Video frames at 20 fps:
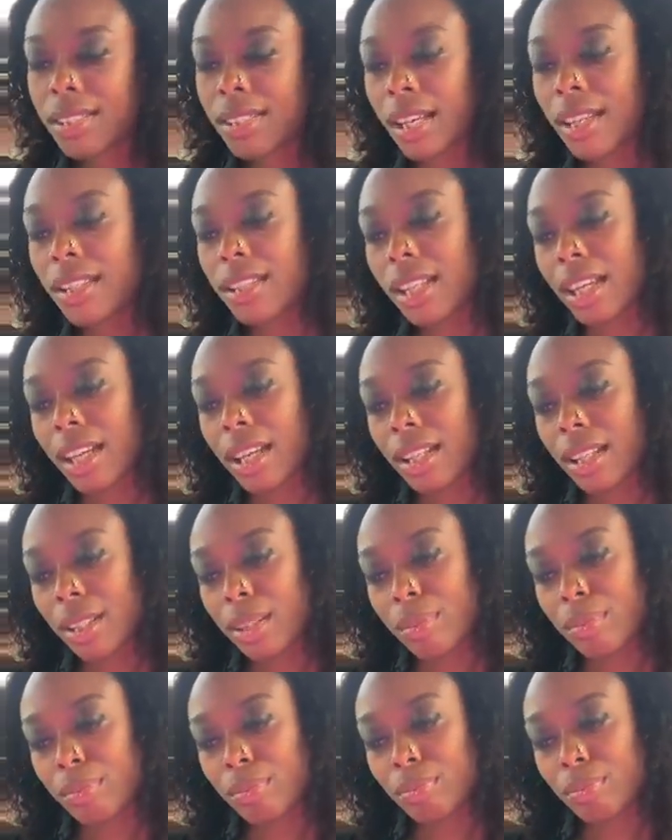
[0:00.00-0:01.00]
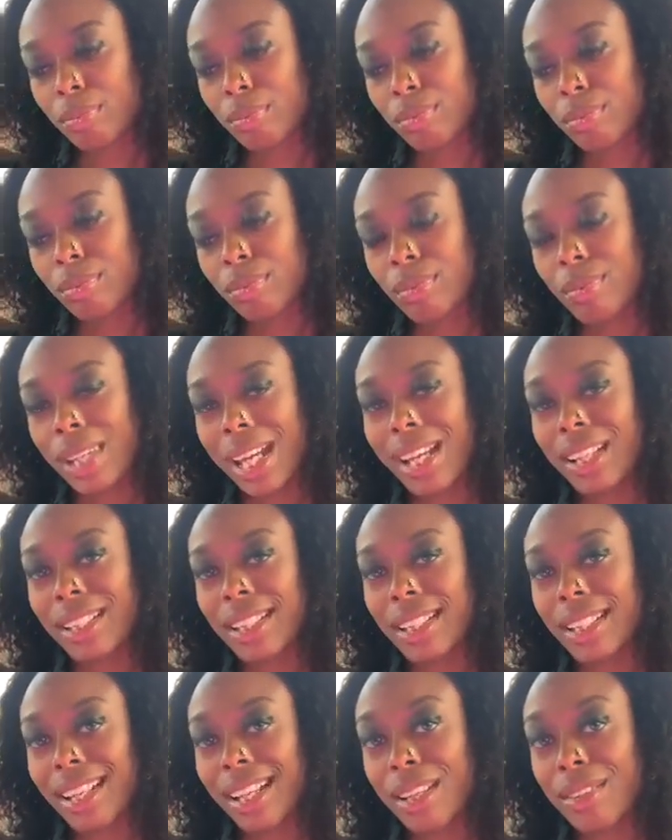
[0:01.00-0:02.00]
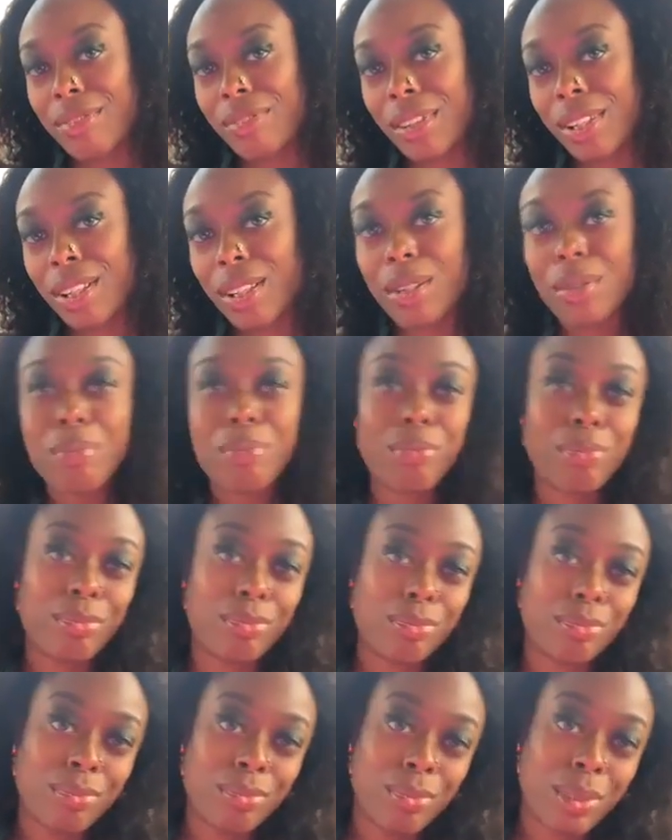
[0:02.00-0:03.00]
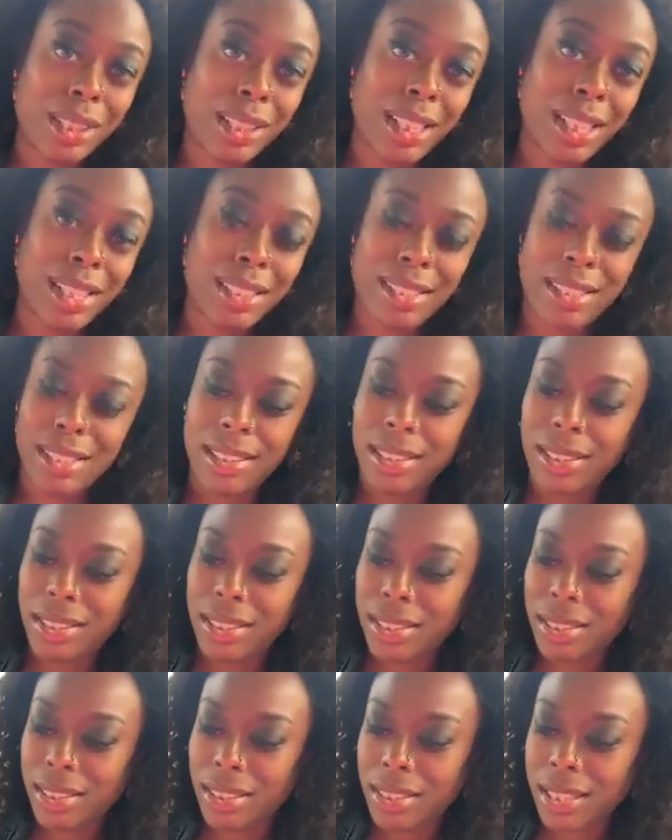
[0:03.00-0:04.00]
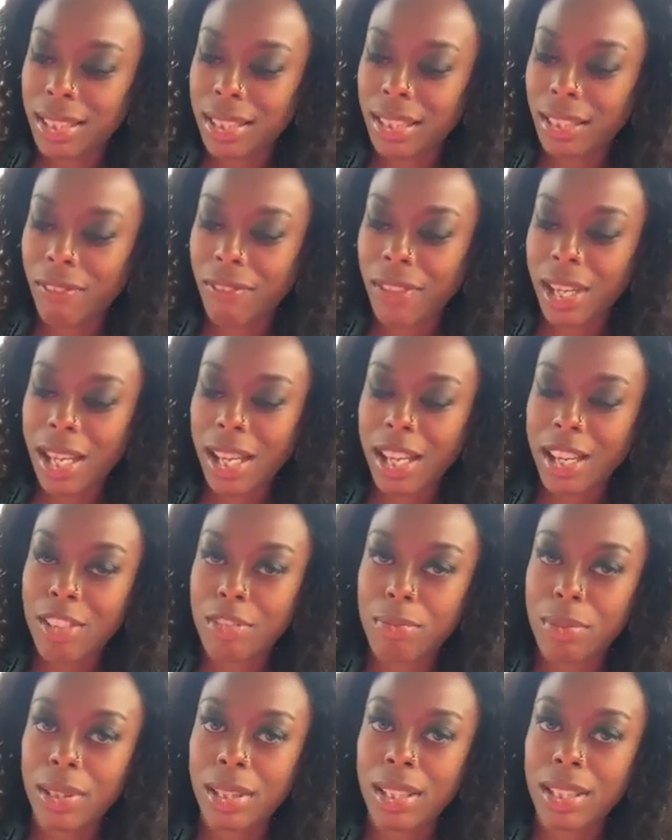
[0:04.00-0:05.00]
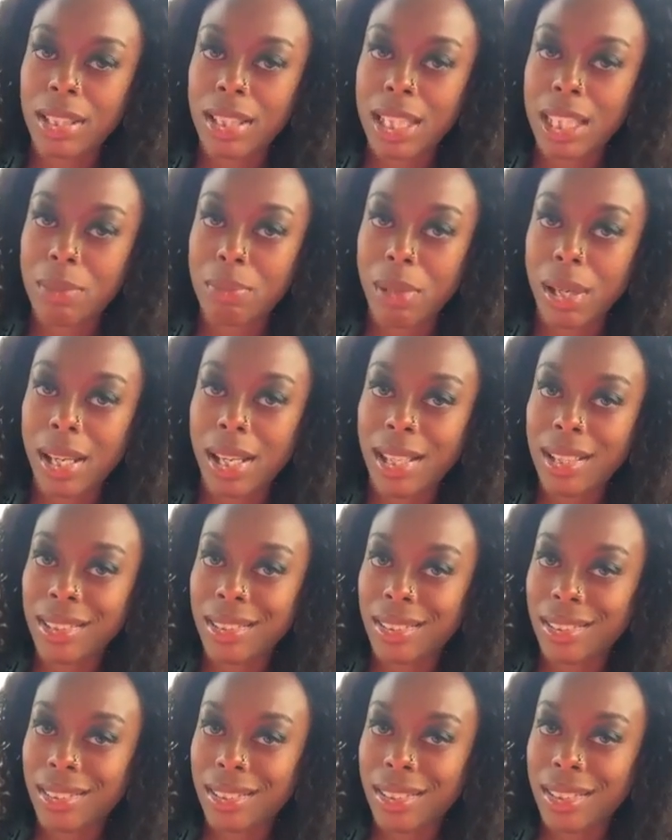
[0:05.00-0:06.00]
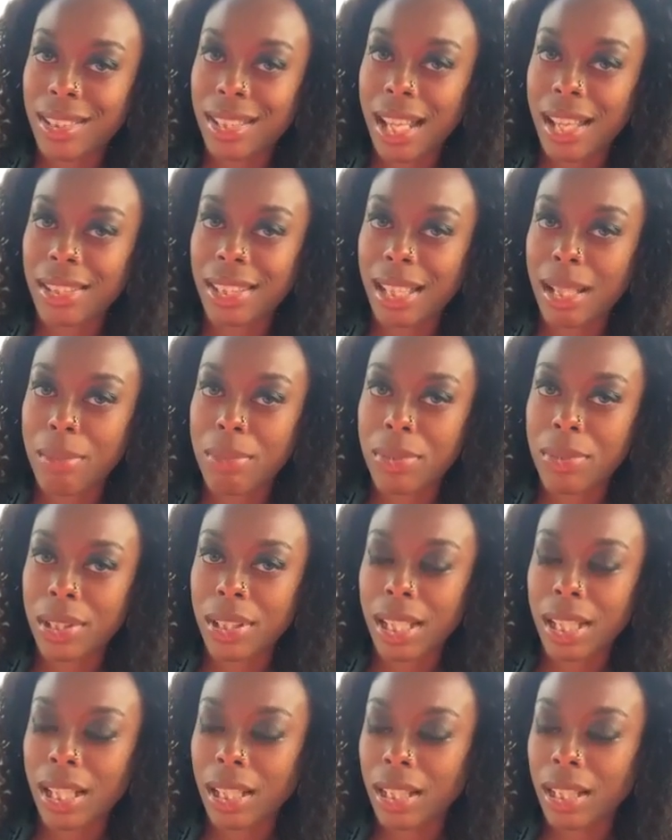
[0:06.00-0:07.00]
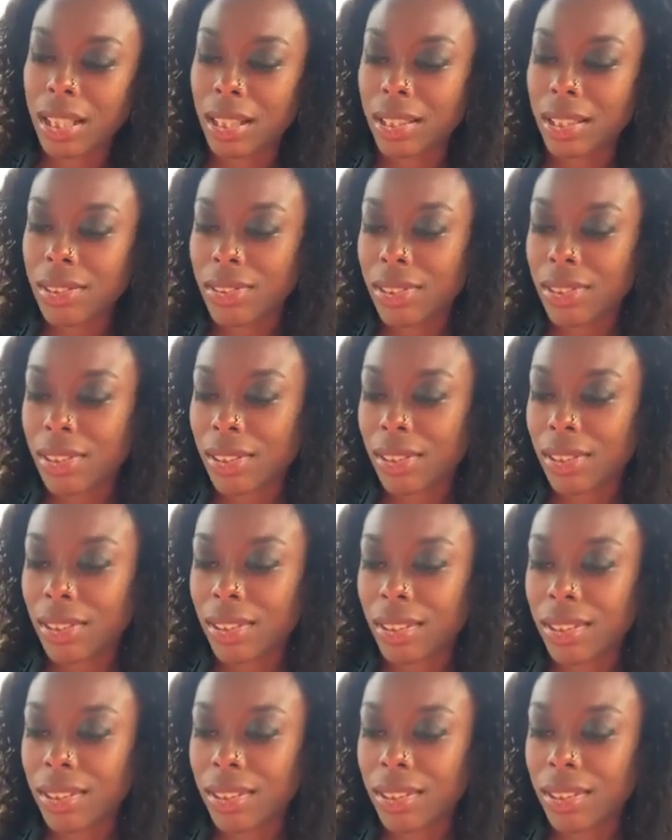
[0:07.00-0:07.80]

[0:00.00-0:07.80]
Sunday, Alien Ant Farm, with the 1865 being the spot, Southampton, England.